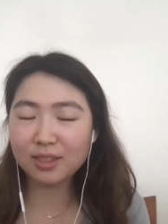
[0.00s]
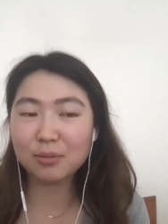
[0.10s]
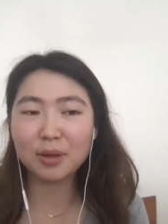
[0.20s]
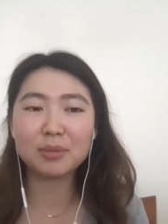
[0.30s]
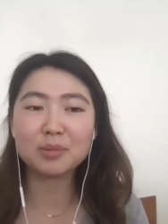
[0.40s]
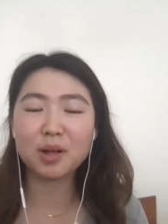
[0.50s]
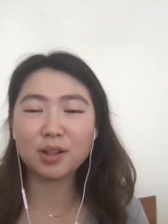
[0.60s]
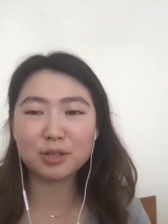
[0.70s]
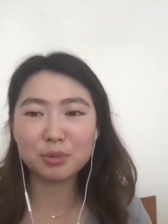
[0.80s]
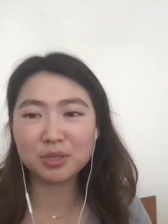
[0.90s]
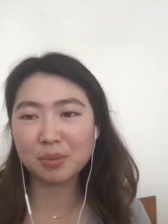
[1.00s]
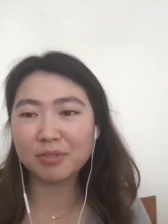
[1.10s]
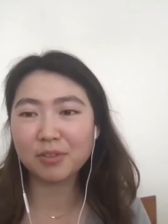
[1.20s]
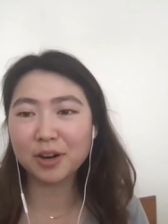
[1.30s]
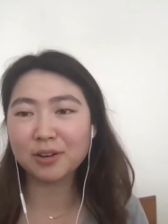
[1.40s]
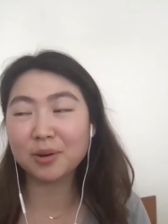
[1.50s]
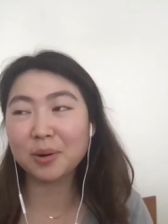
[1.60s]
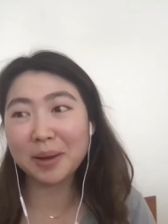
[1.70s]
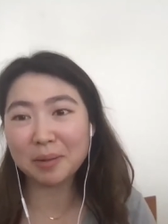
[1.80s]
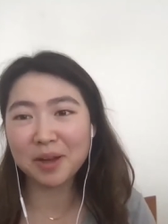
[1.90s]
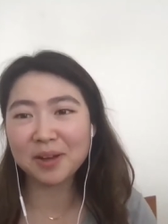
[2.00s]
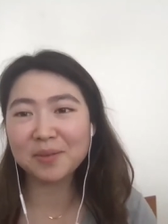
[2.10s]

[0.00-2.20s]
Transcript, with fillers: the Williams College Museum of Art or WCMA?